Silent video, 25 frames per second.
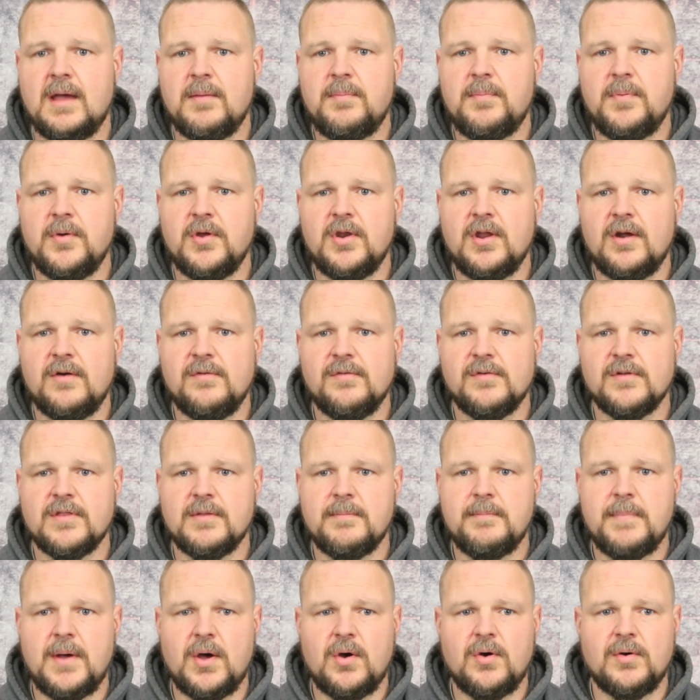I put over the
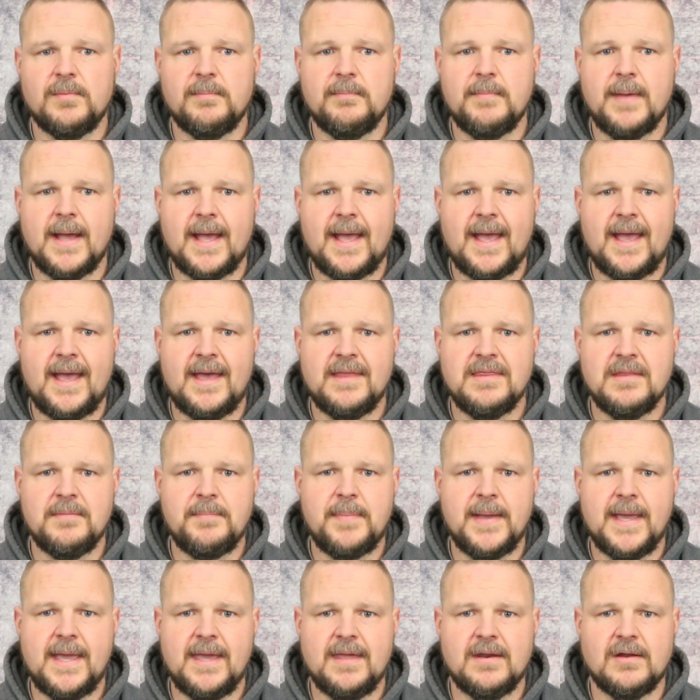bolt behind the
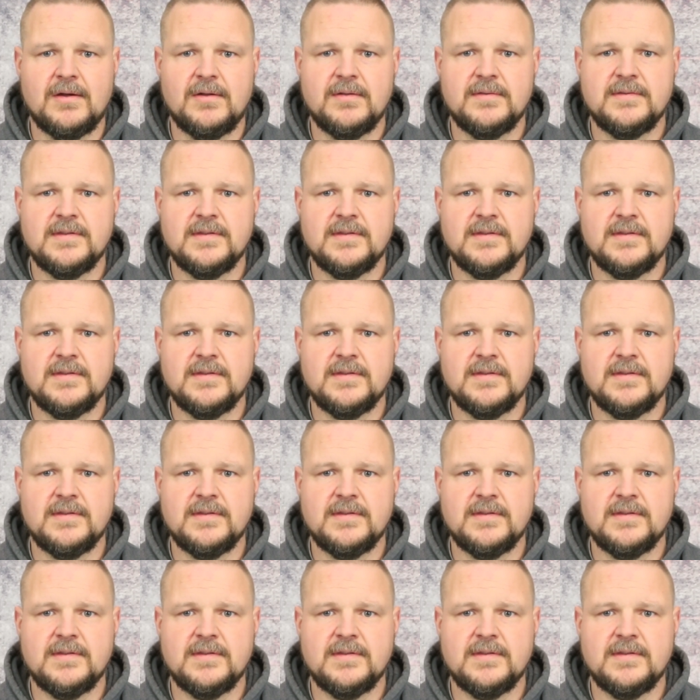panel